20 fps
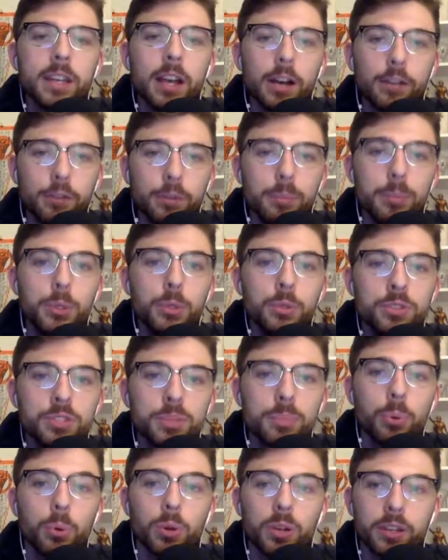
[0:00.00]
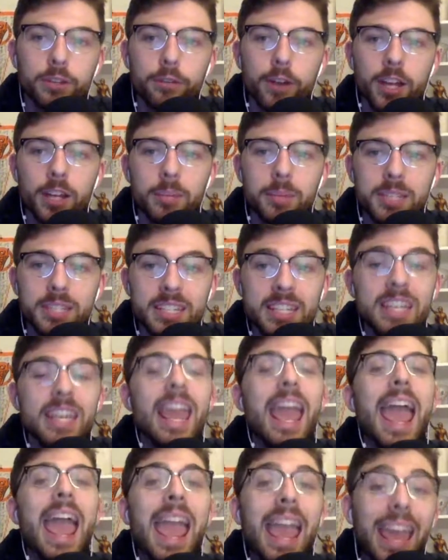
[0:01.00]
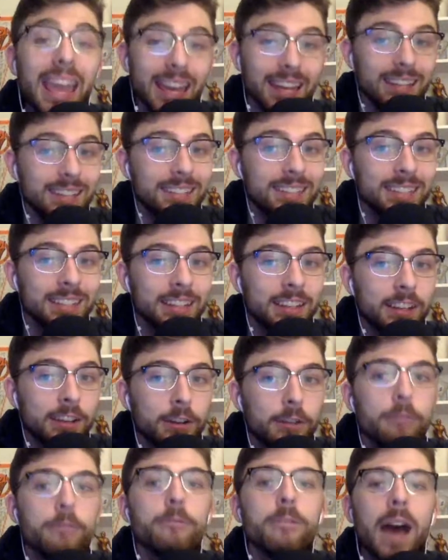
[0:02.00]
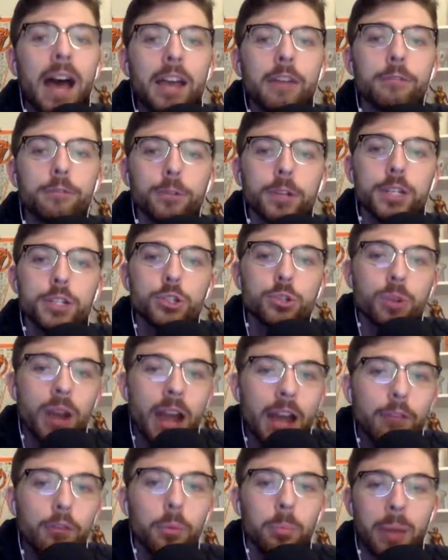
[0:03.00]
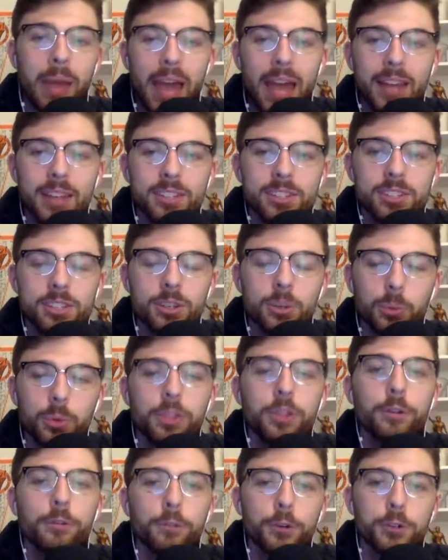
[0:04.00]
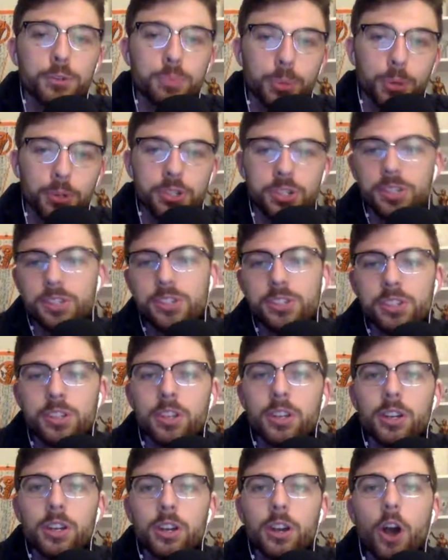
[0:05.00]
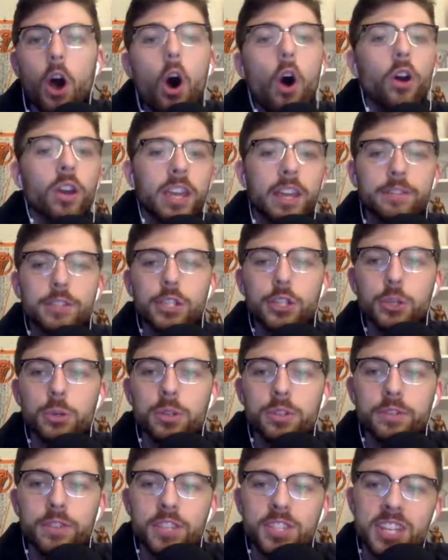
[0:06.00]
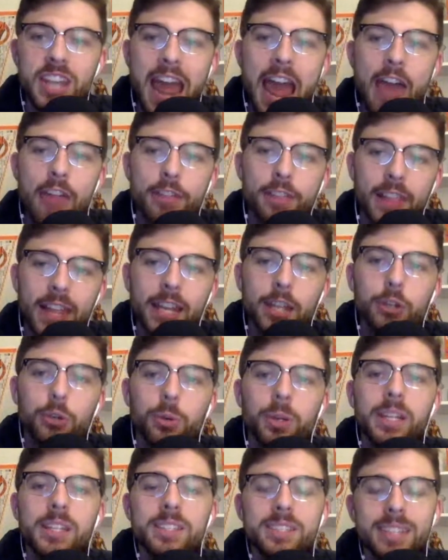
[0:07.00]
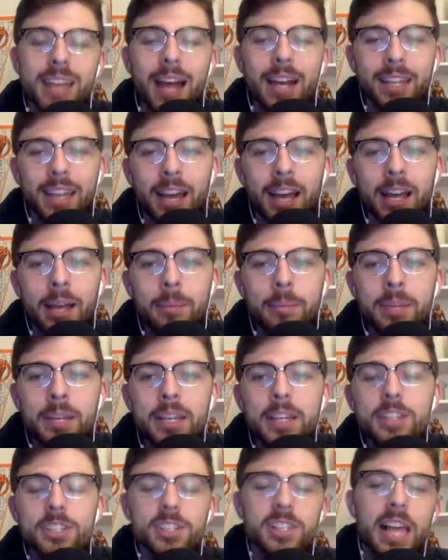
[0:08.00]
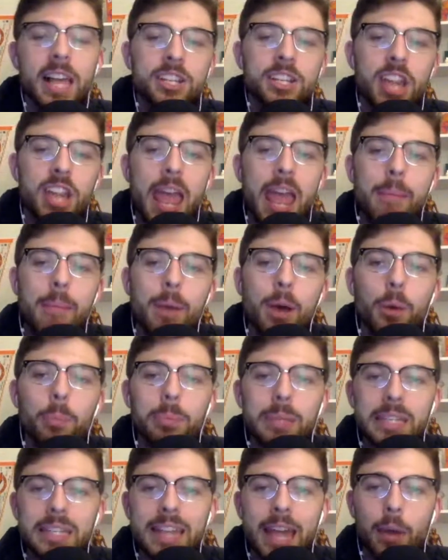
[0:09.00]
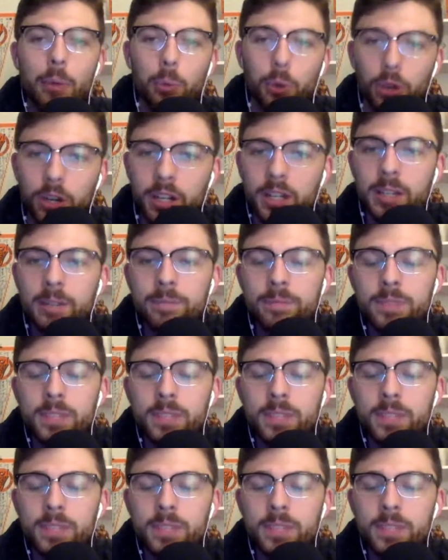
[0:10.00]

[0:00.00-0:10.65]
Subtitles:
of immune-supporting vitamin D and 5 free travel packs with your first purchase. All you have to do is visit athleticgreens.com/MLB network.